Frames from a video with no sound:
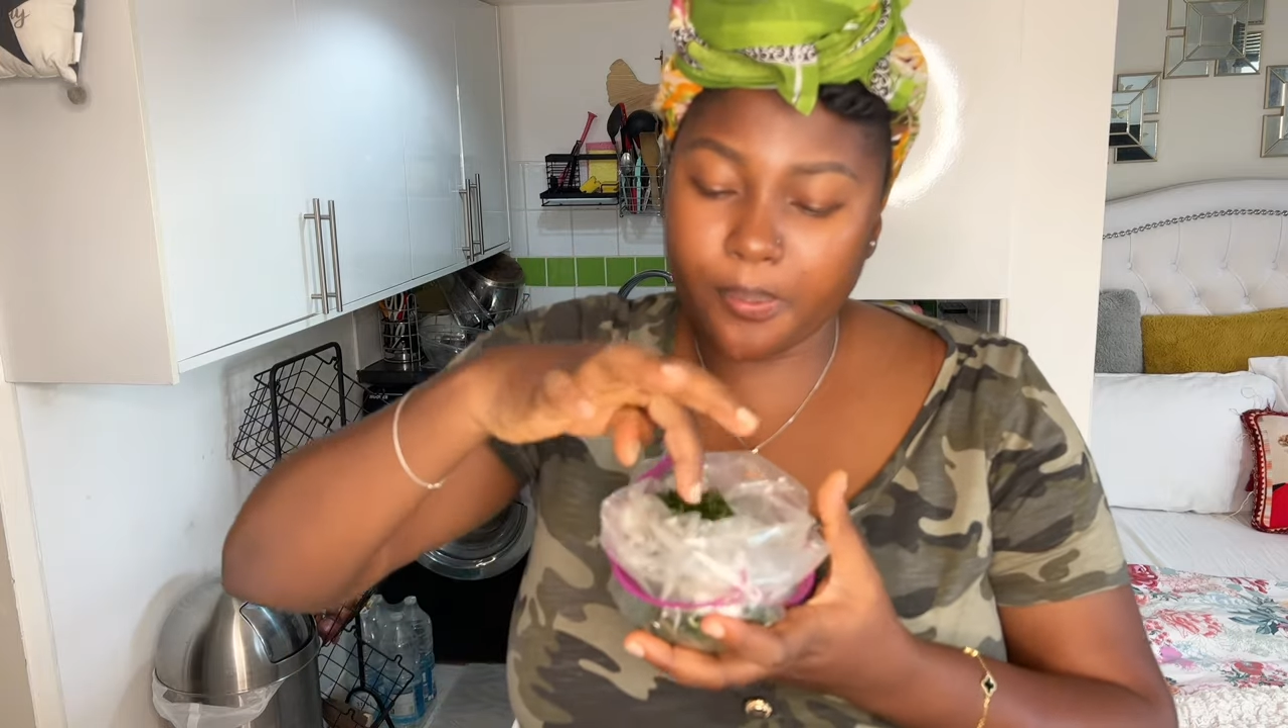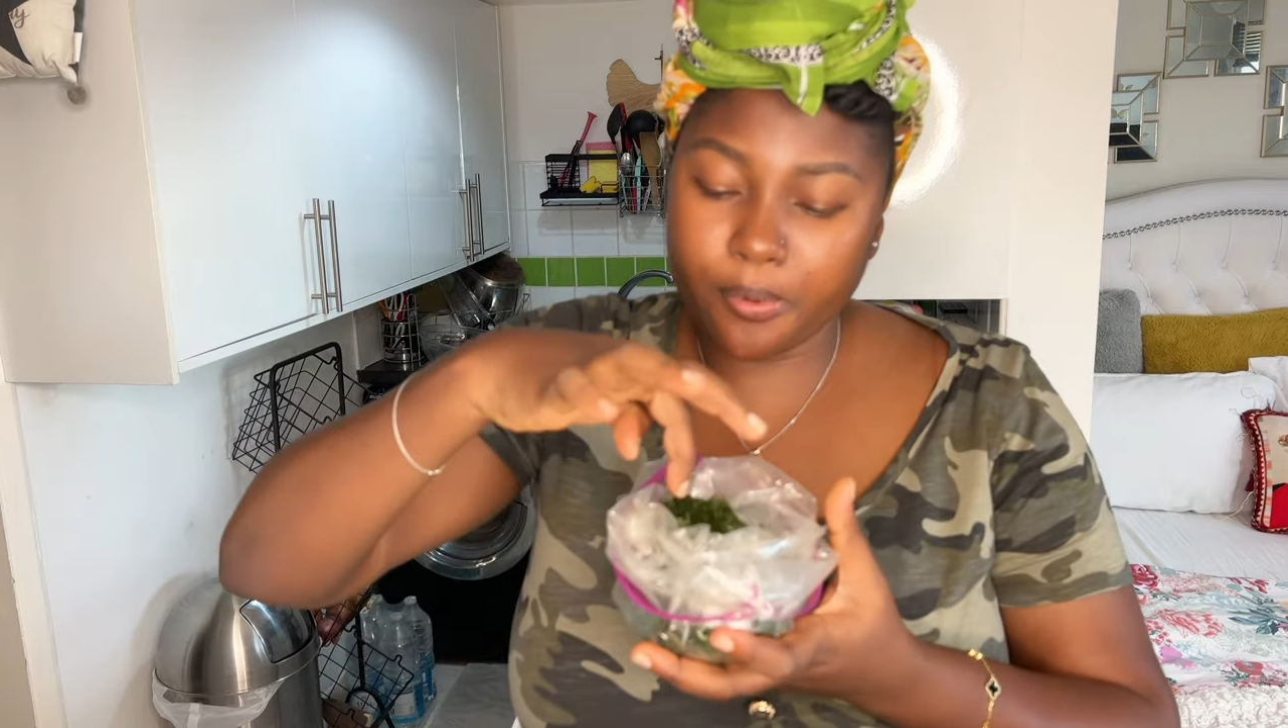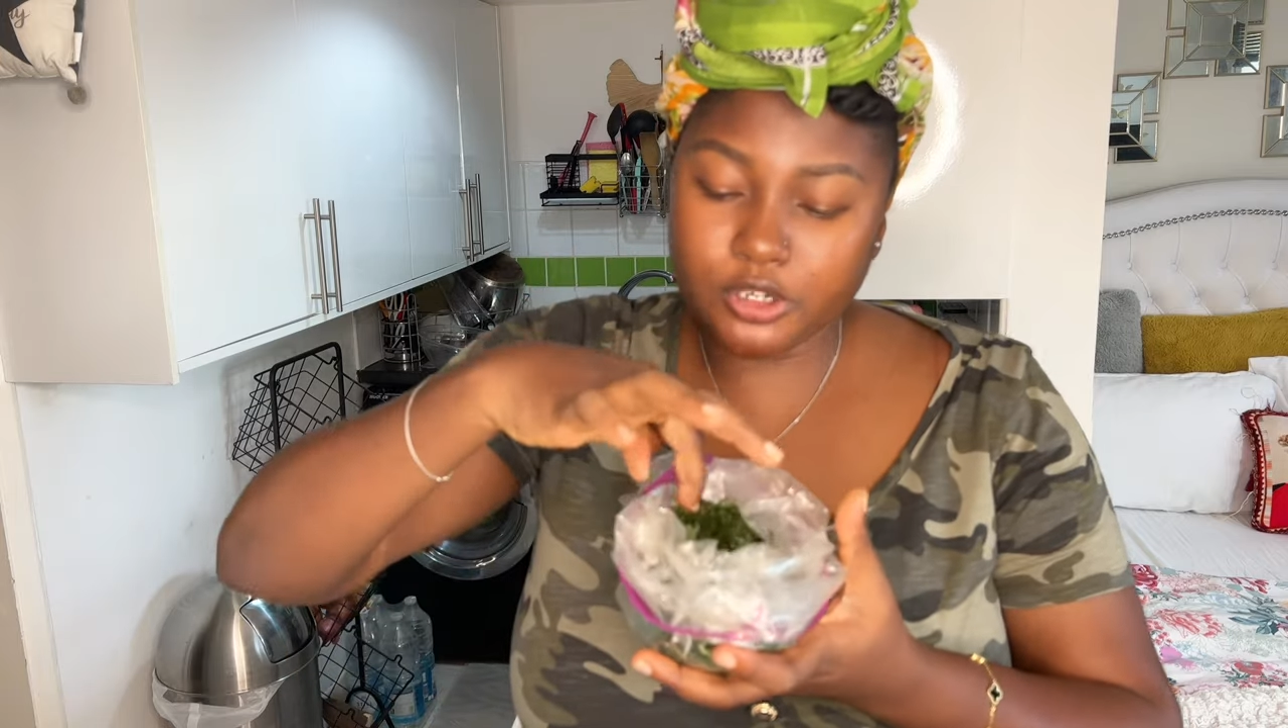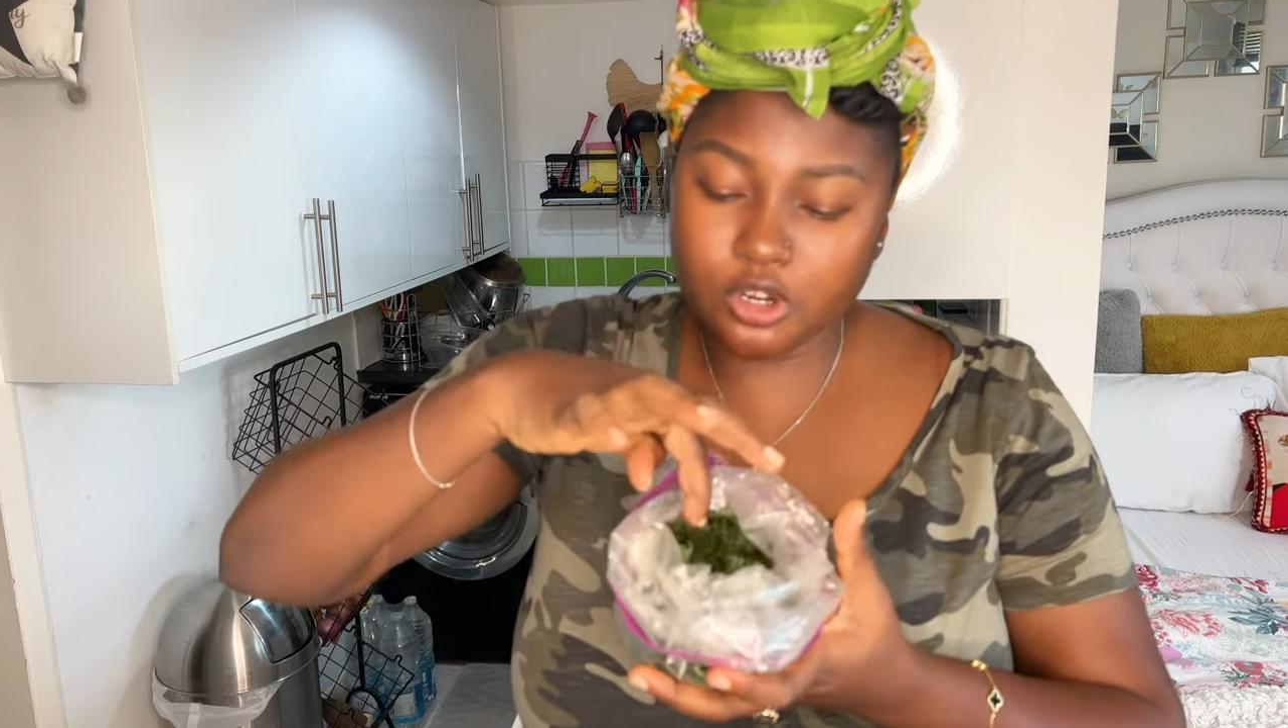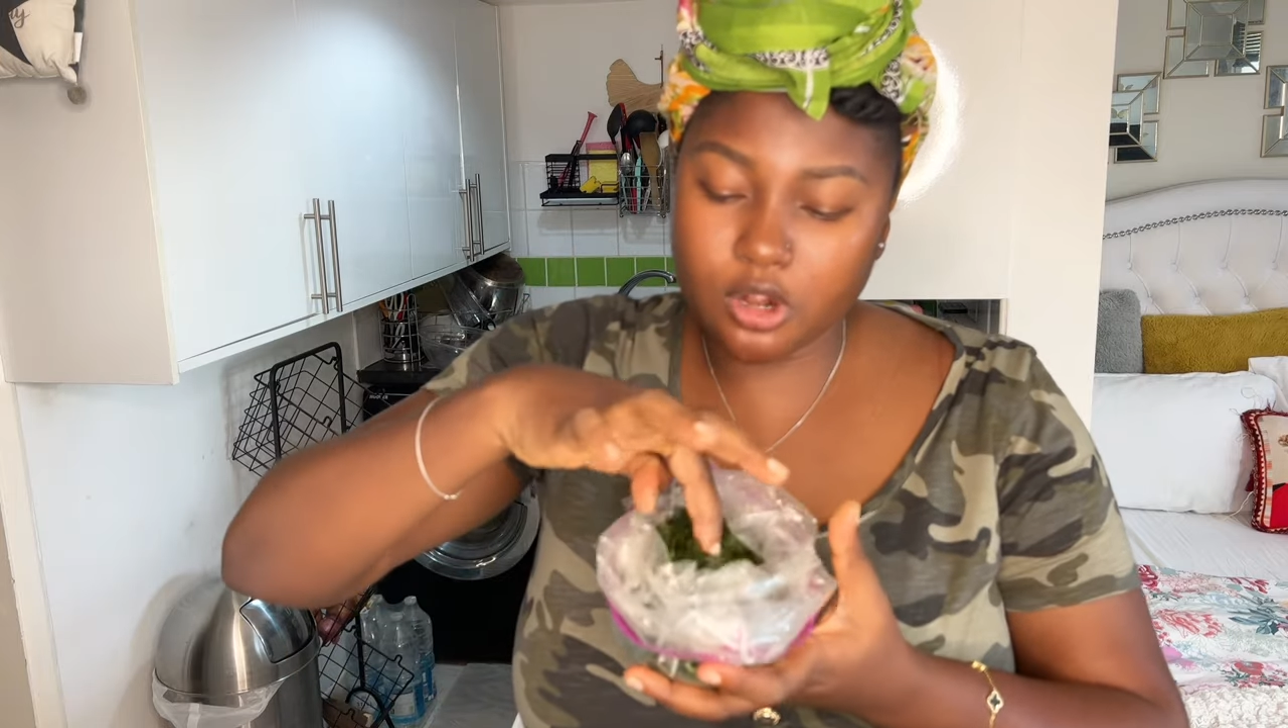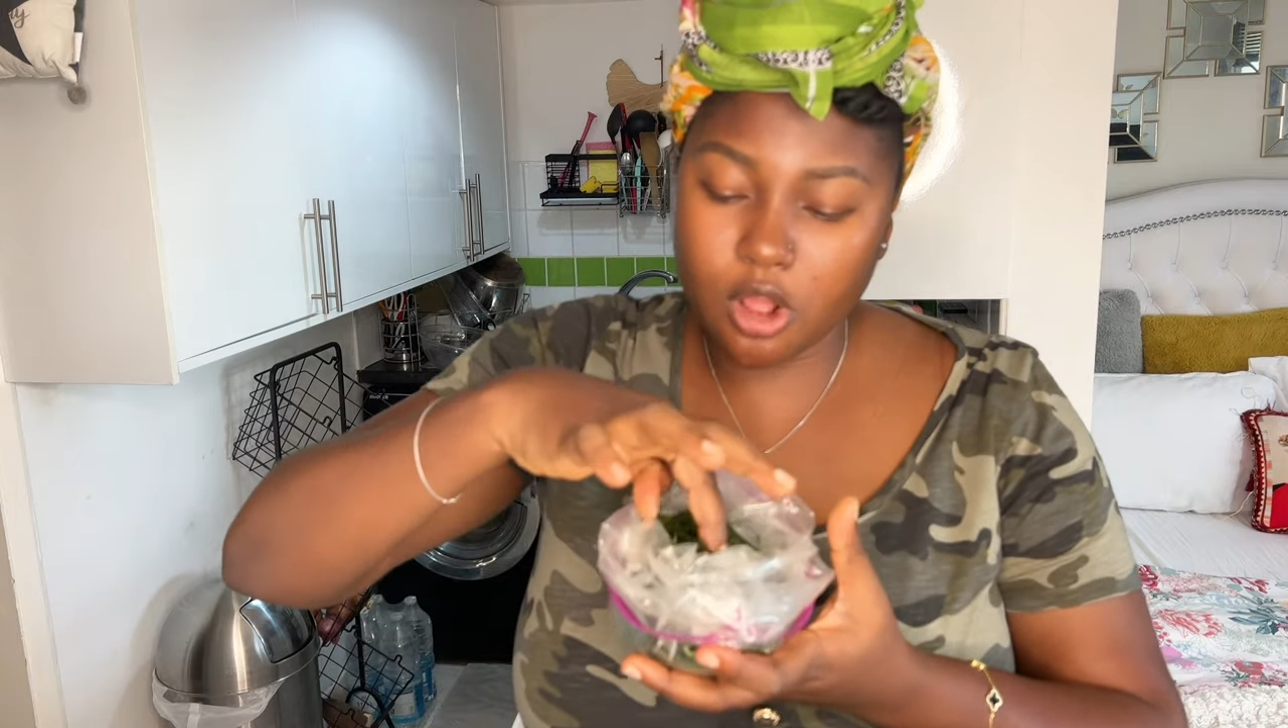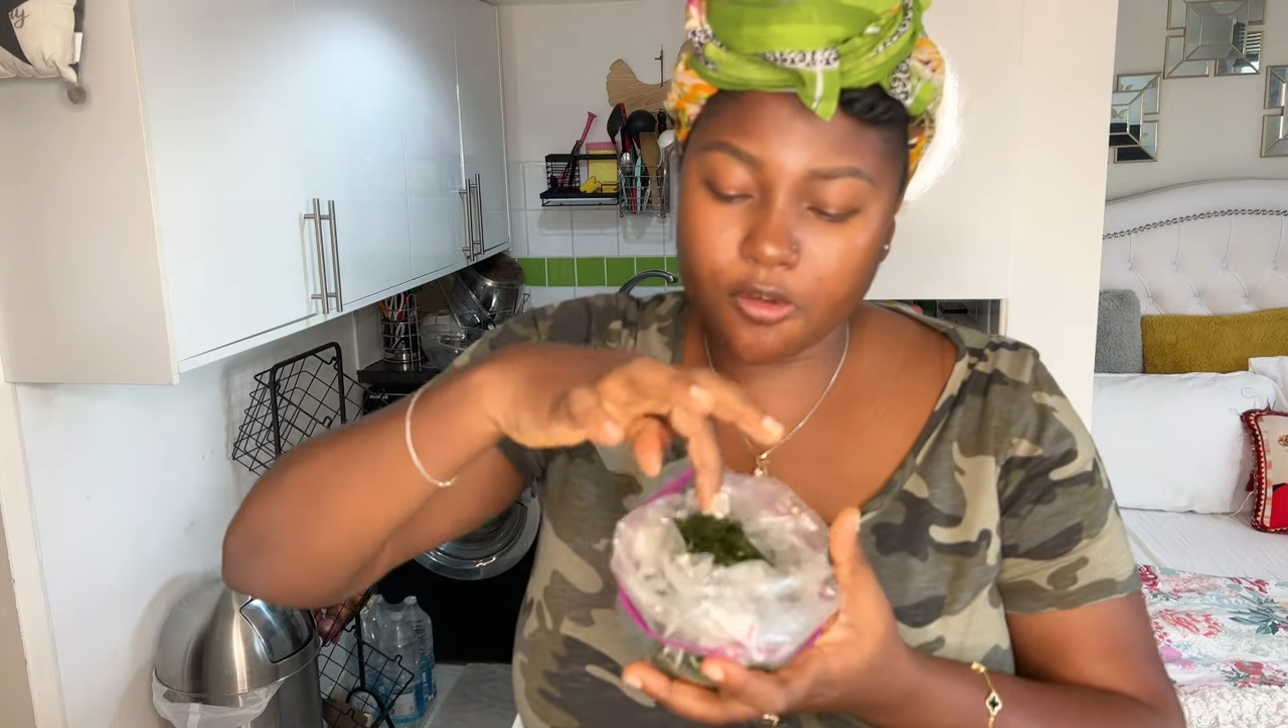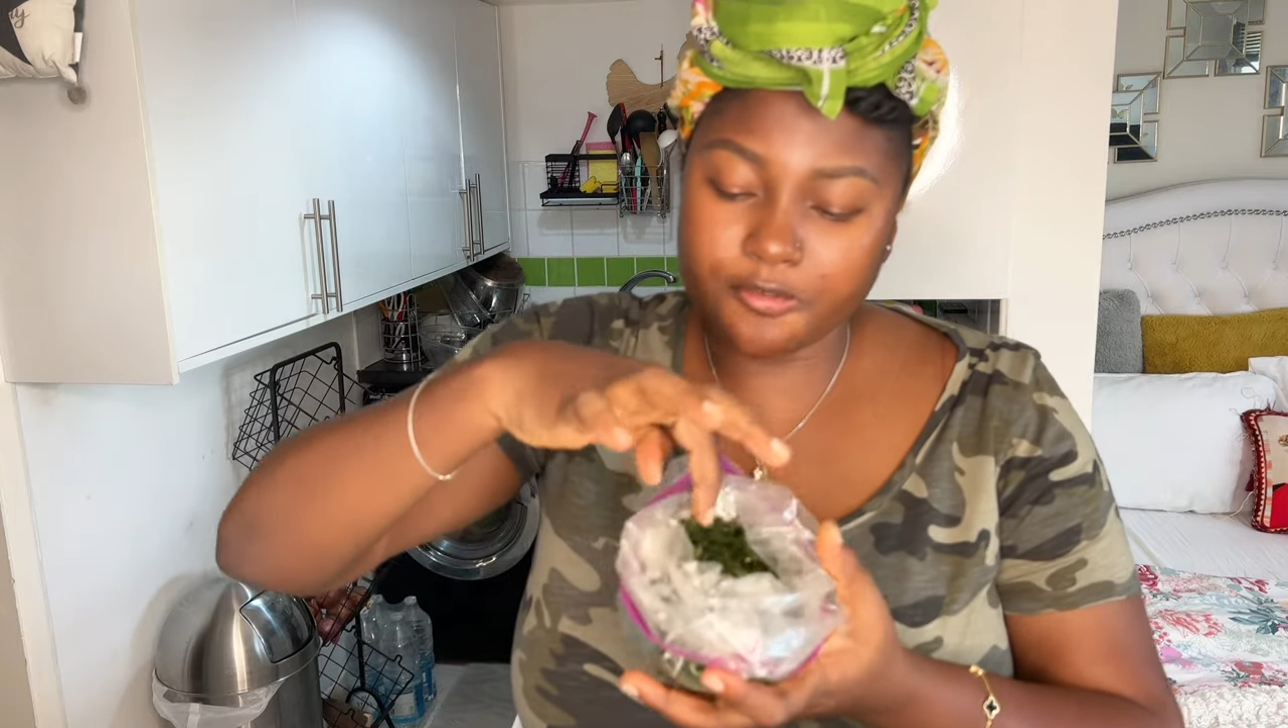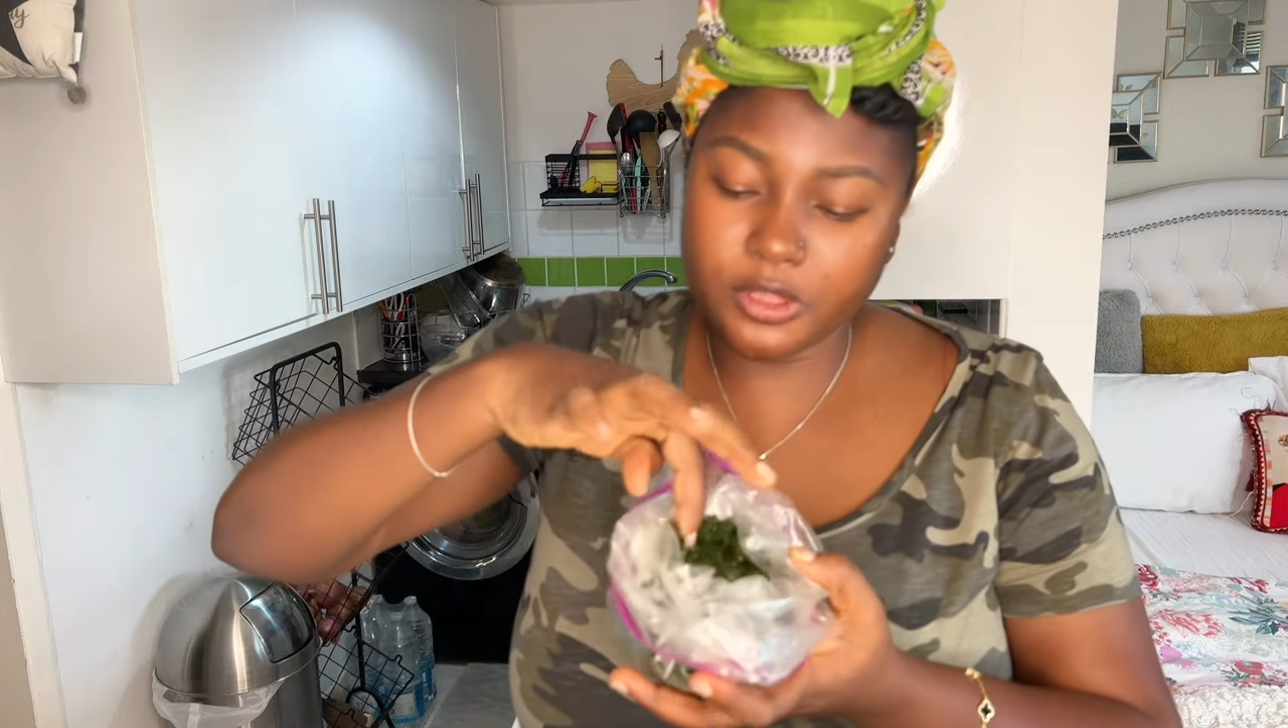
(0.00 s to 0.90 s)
portion of